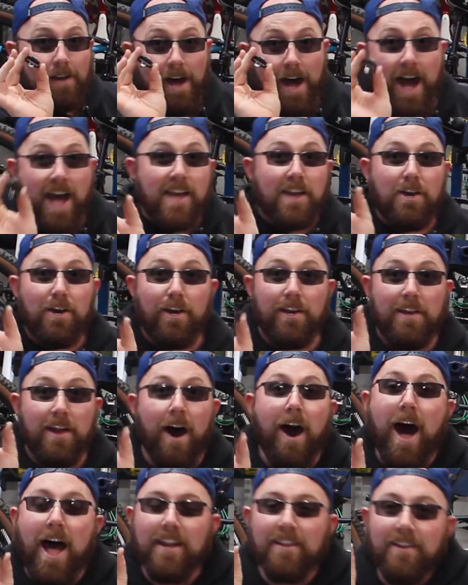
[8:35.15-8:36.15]
I could
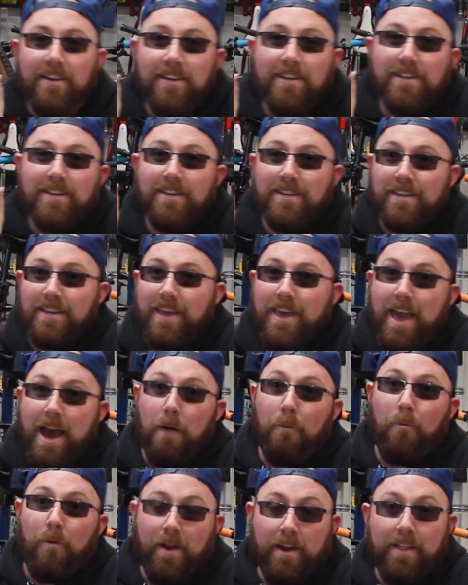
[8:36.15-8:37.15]
not
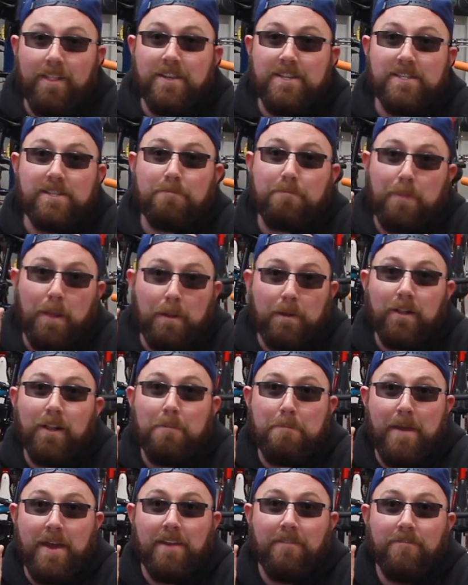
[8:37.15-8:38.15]
get one of these to
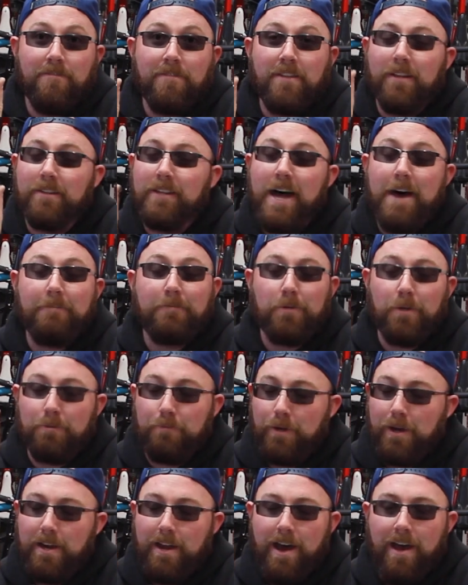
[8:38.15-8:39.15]
clip in. The left one
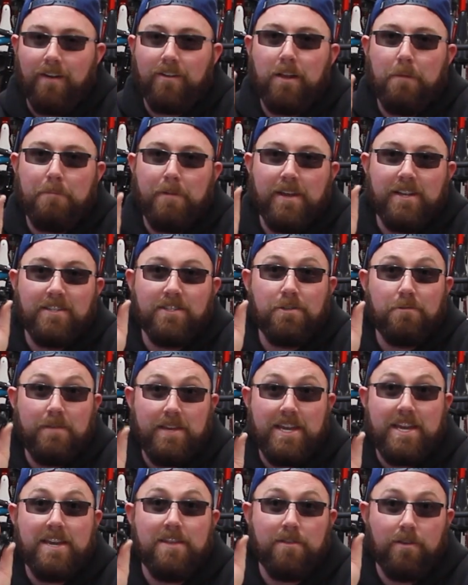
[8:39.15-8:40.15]
would not clip in to
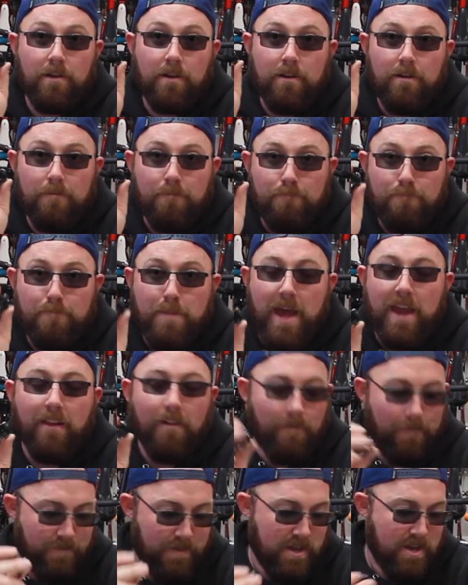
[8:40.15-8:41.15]
either
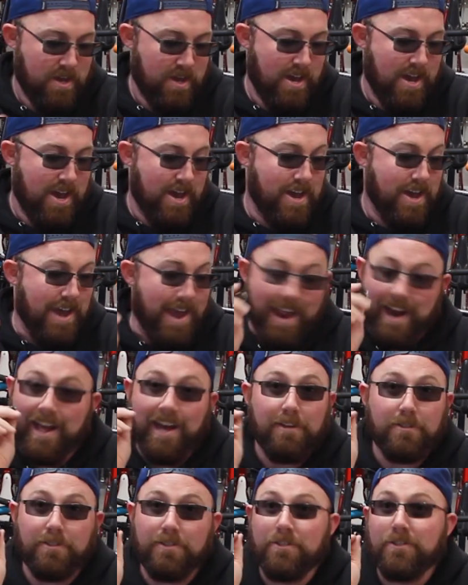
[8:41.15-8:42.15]
pedal. And
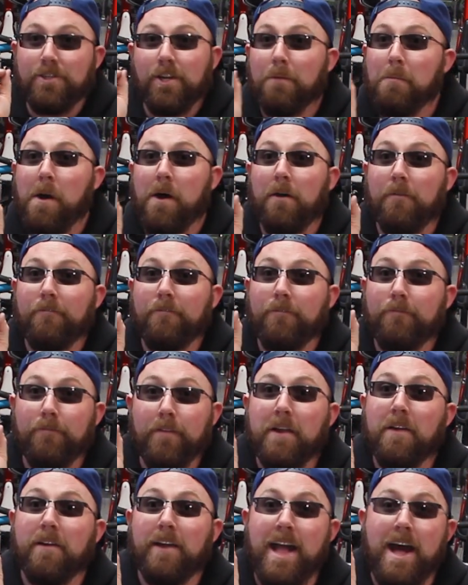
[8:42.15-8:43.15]
I took my all,
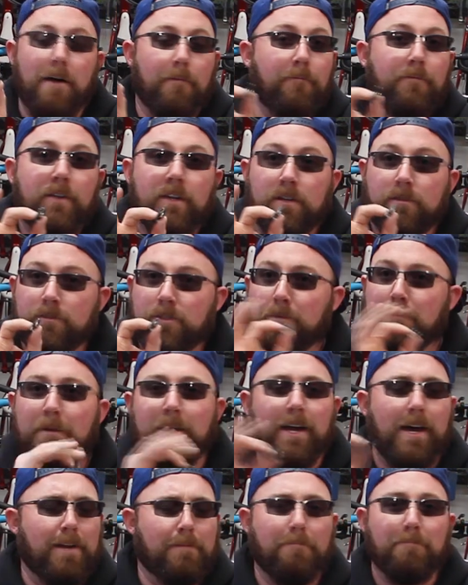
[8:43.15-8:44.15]
figure it out. Figure,
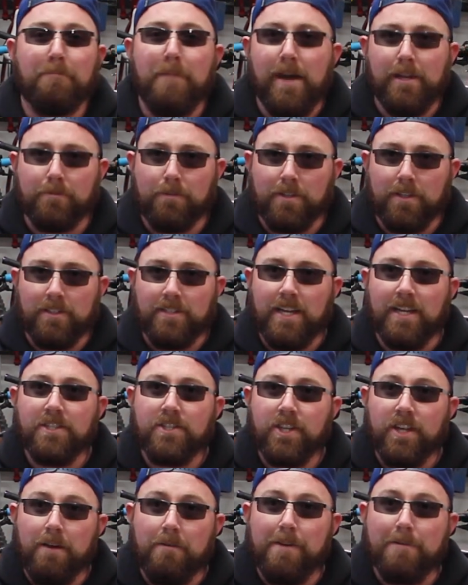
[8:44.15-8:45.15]
I messed with the
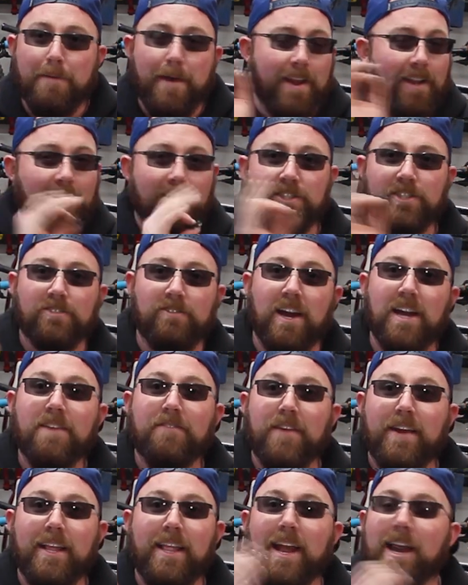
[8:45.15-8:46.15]
tension on my pedals, tried to
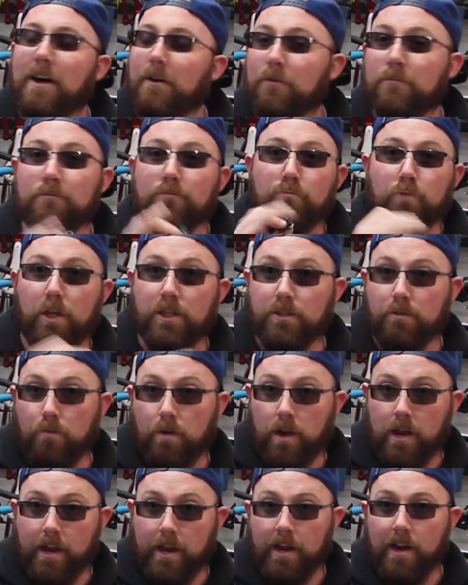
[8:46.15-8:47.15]
figure that out, wasn't
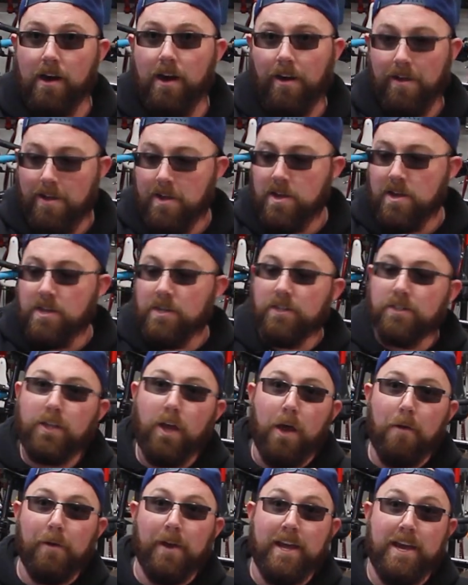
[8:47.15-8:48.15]
working at all. So
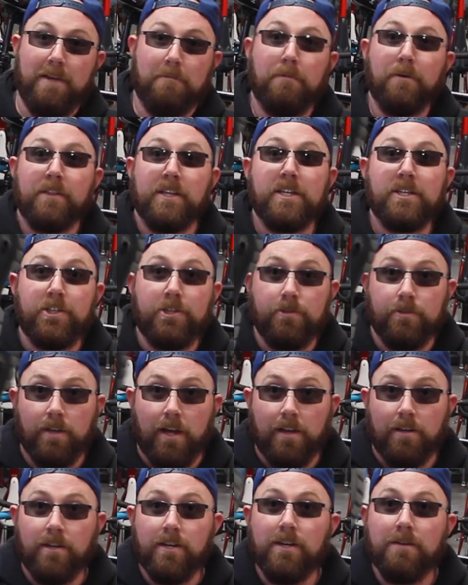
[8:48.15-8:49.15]
I went ahead and put these shoes
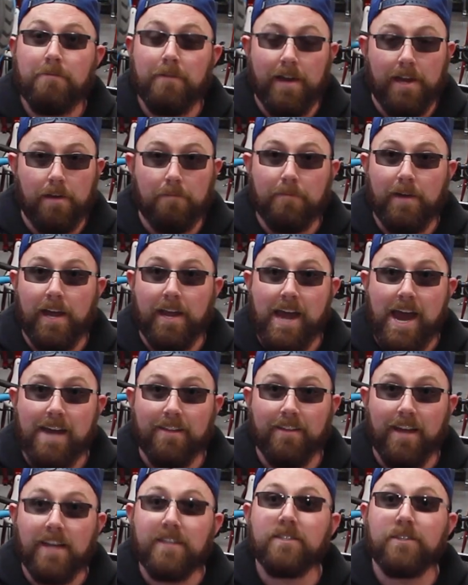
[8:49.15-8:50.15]
on. My, my
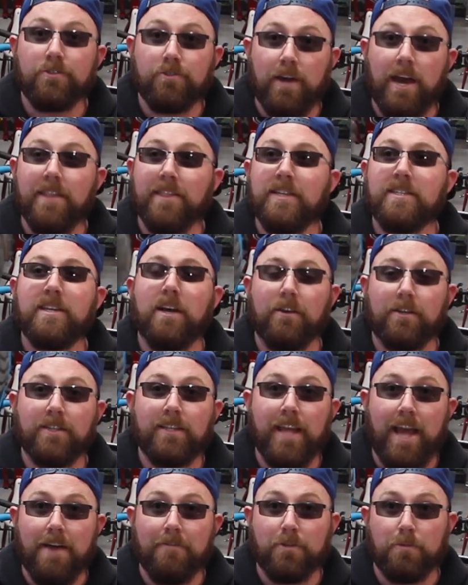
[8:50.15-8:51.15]
Catlikes and tried these out because
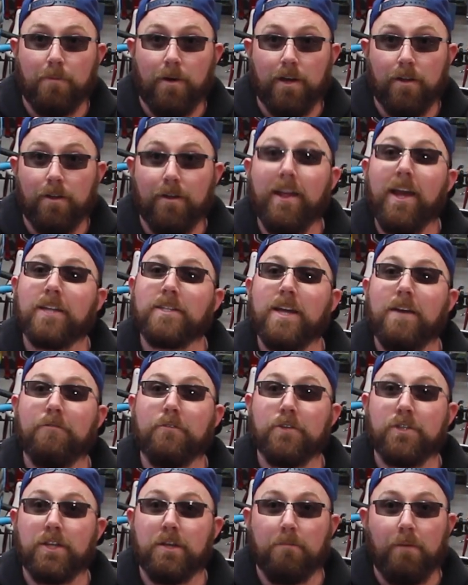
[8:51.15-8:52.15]
they have Shimano, they actually have
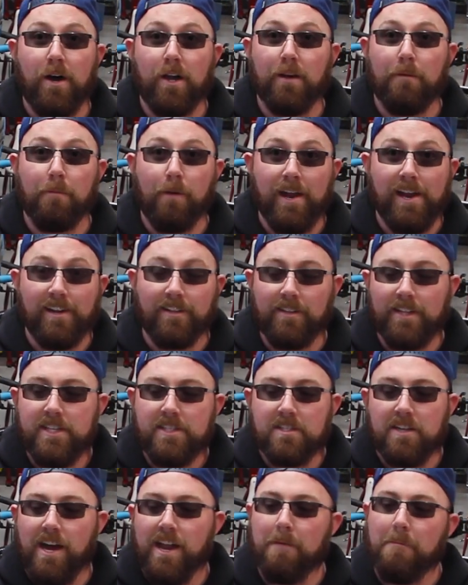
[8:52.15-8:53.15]
the Shimano brand
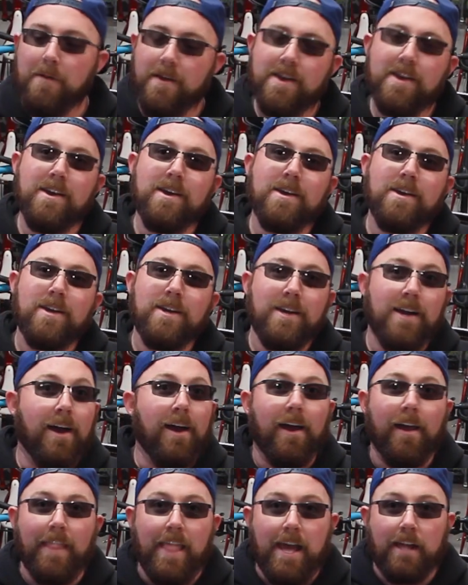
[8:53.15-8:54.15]
cleats on them
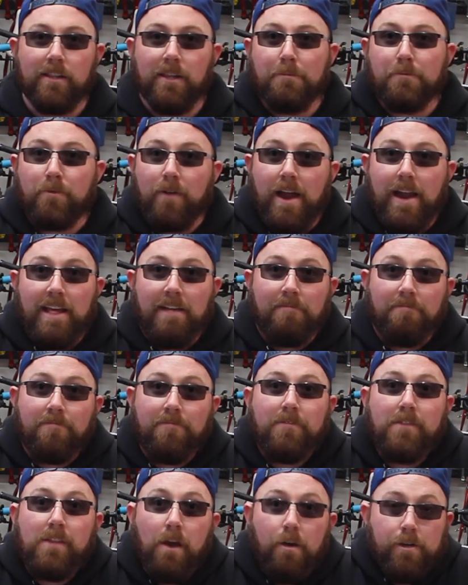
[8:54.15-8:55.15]
and they clipped right in.
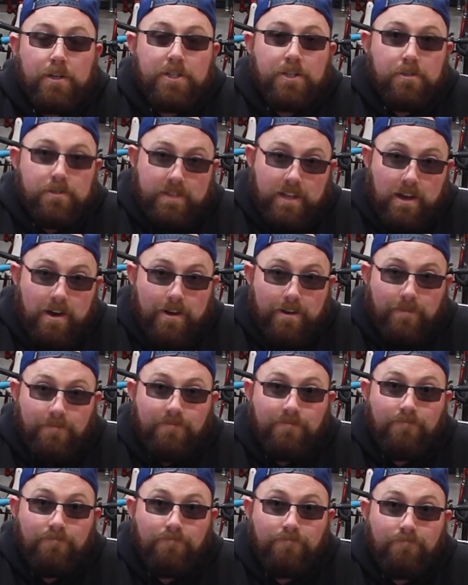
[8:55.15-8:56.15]
No issues at all.
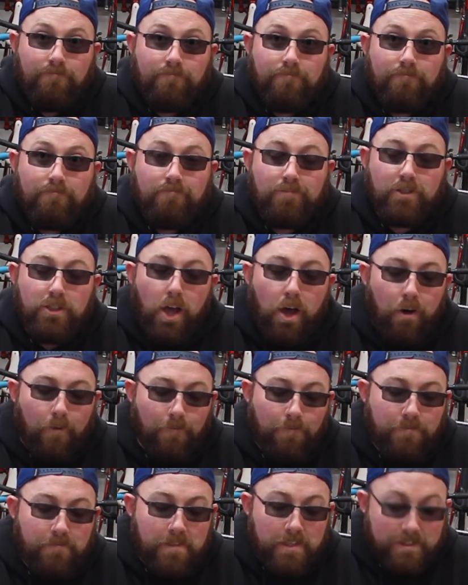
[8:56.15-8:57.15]
So
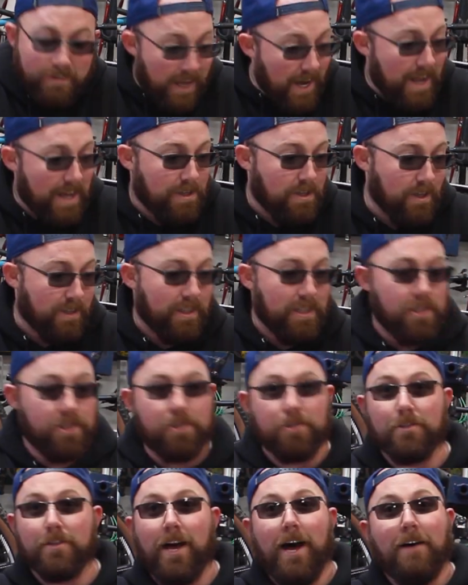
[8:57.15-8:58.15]
then I took these
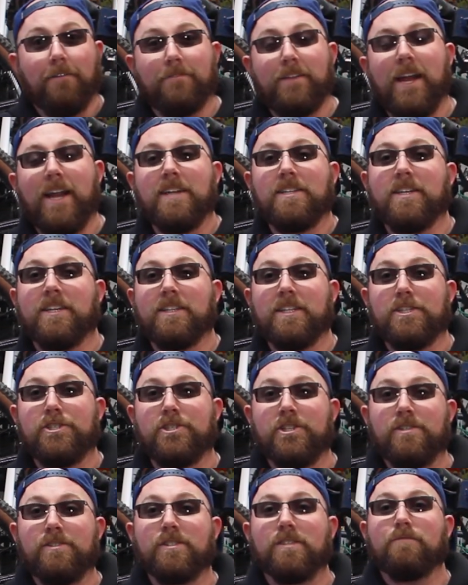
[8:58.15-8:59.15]
shoes off. Then I took these
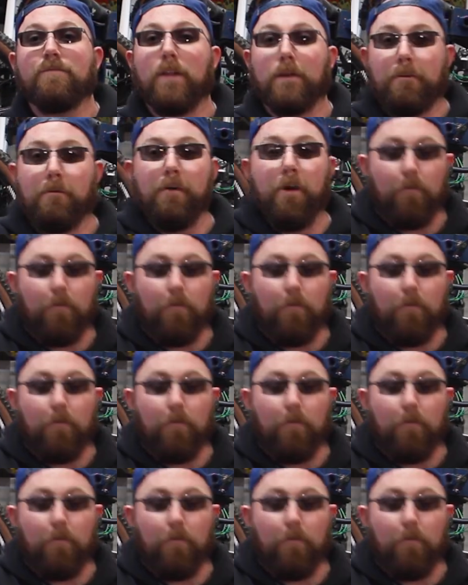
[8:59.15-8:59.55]
shoes and flipped them